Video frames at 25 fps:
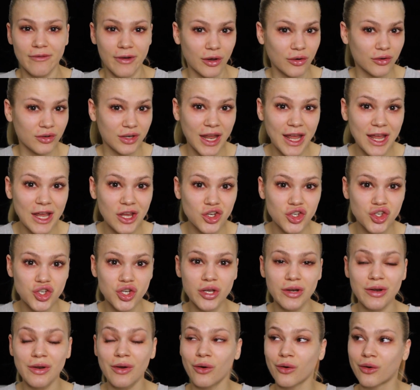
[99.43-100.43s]

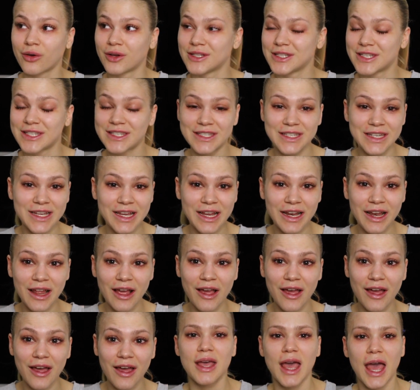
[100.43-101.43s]
foundation or
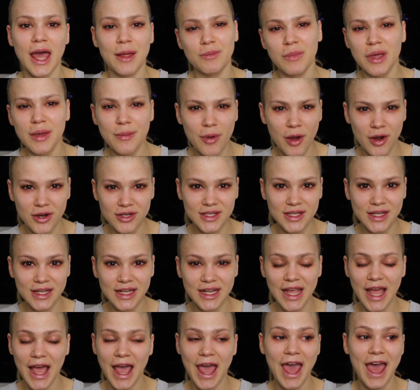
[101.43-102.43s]
concealer. And me
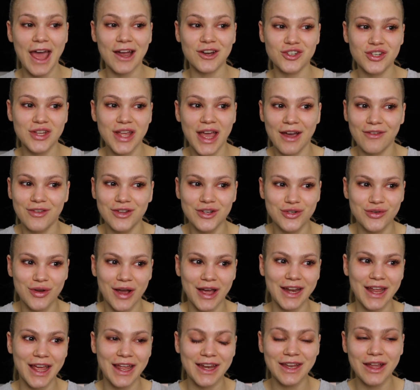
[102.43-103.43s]
personally, I actually haven't
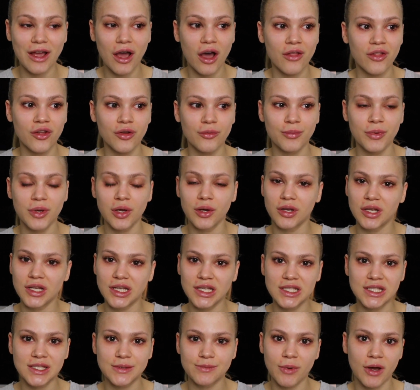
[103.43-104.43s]
tried any other
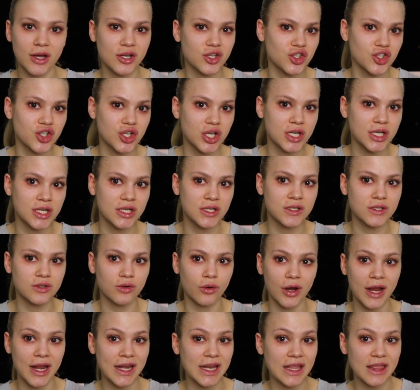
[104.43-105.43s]
beauty sponges
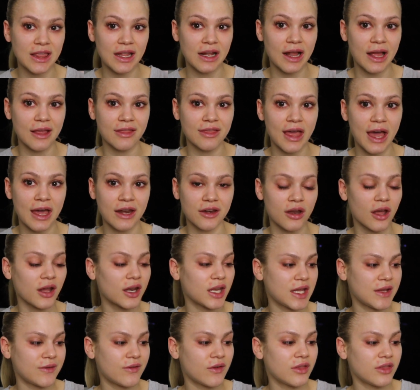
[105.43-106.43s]
or anything like that,
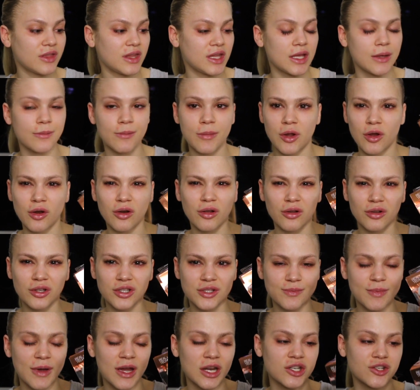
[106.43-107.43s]
not even the Miracle
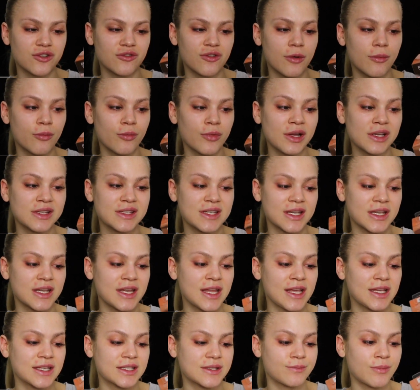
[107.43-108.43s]
Sponge from Real
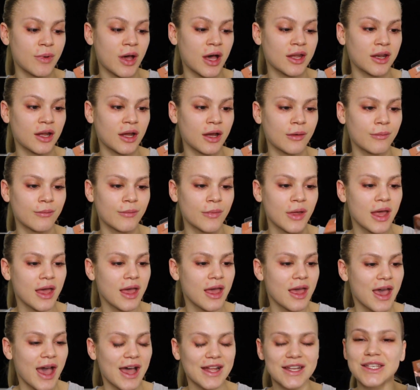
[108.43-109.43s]
Techniques, but I
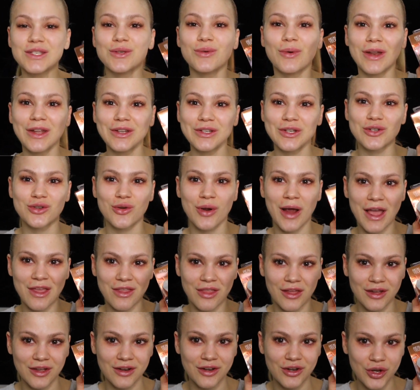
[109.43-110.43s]
just wanted to try
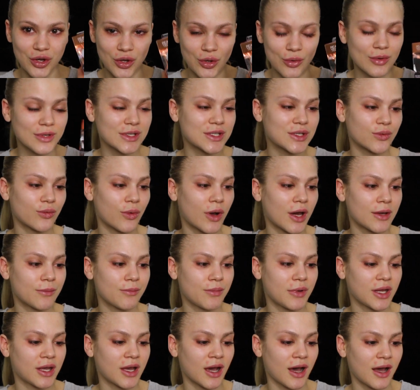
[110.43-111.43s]
the newest
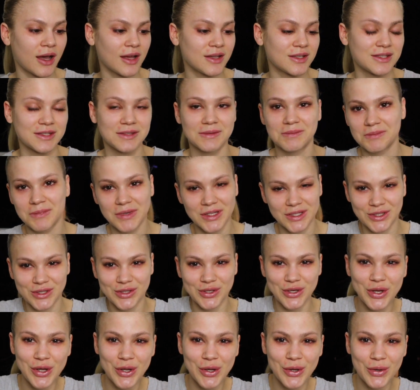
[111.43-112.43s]
one because it's
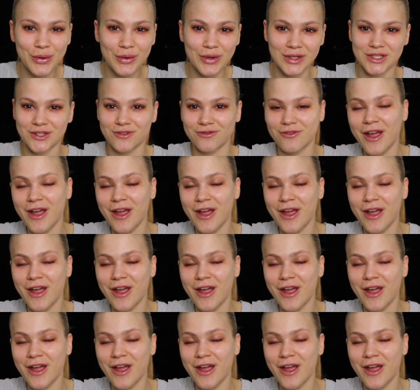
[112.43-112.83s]
new, it's